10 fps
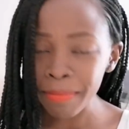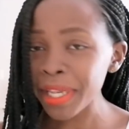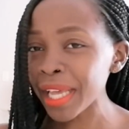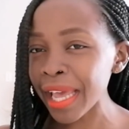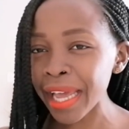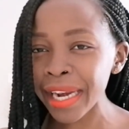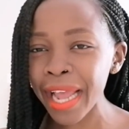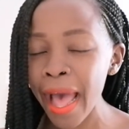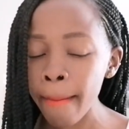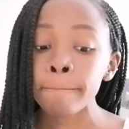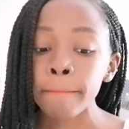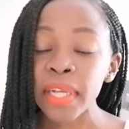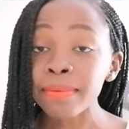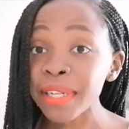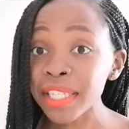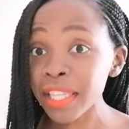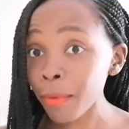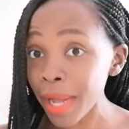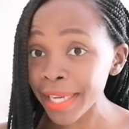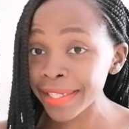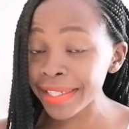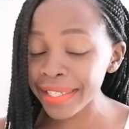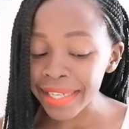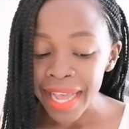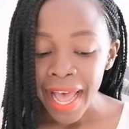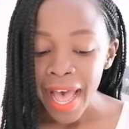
meaning I can come as much as I want.